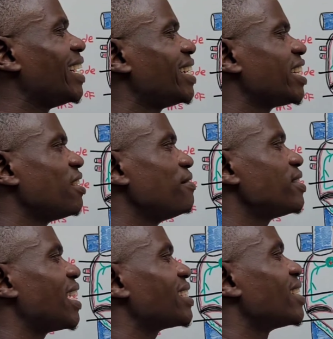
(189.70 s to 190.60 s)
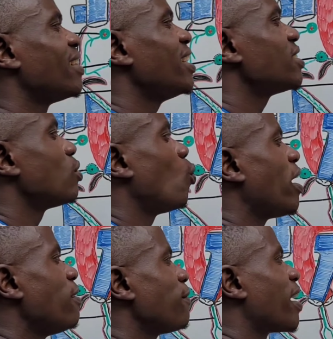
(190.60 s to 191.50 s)
it gives us these
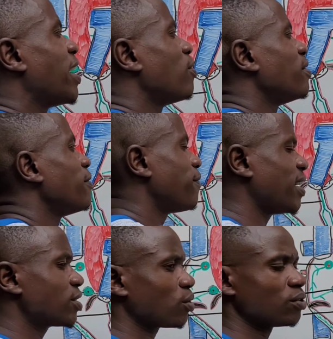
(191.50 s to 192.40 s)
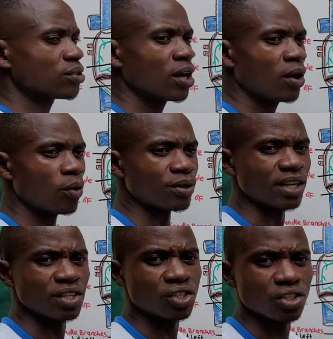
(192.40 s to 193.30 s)
wave kind of deflections on the
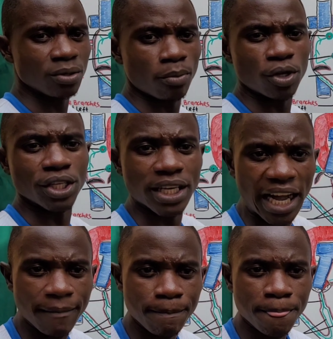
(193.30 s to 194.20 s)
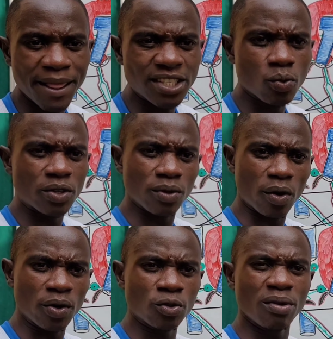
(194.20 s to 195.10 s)
ECG monitor. That's what we are
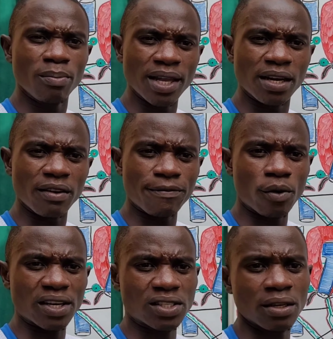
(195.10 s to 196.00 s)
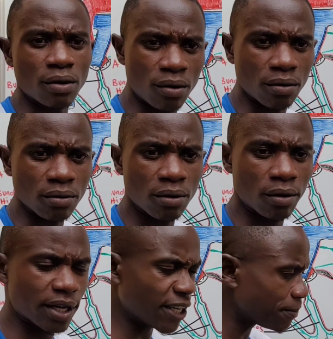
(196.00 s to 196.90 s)
going to be mainly focusing on.
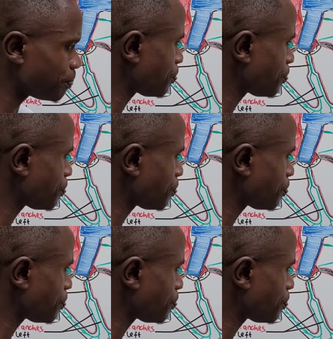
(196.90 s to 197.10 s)
Okay,